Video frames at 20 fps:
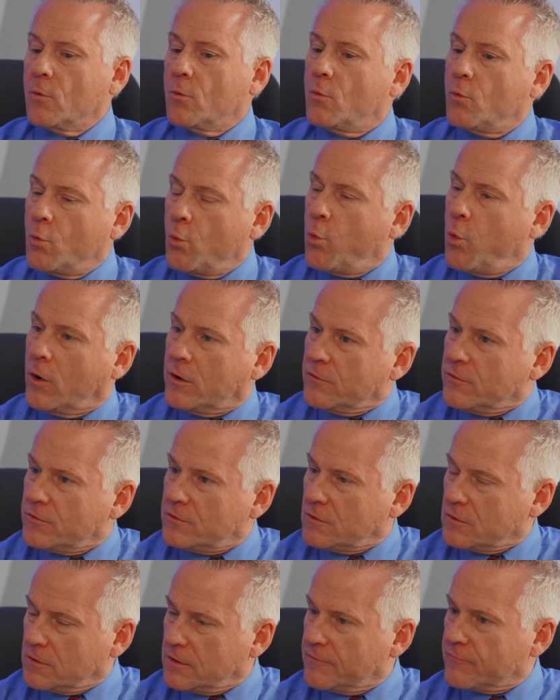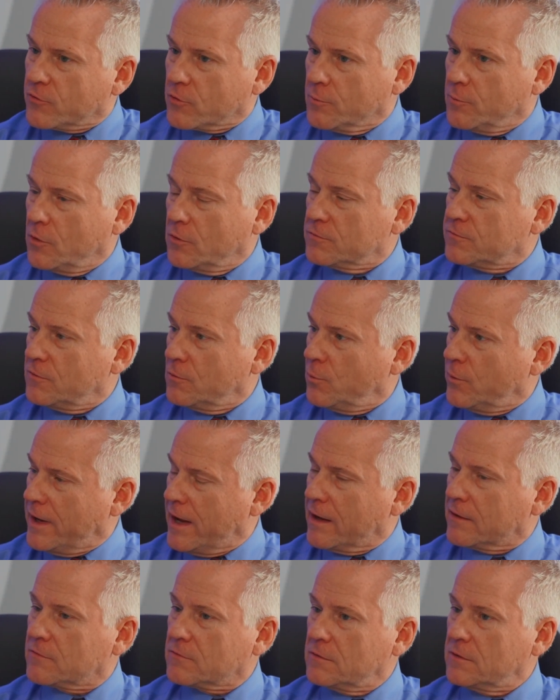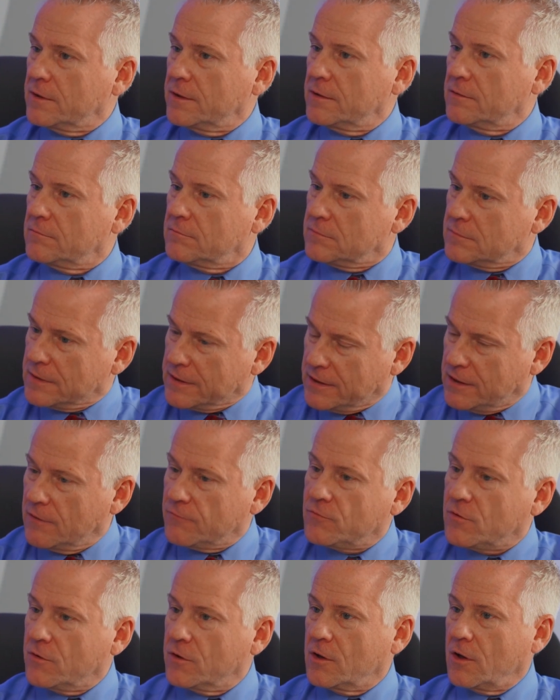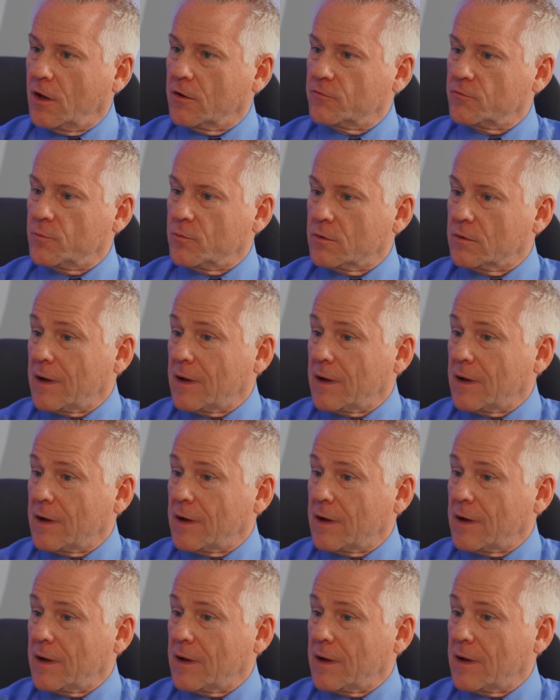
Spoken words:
What are the deliverables that we actually give to the customer?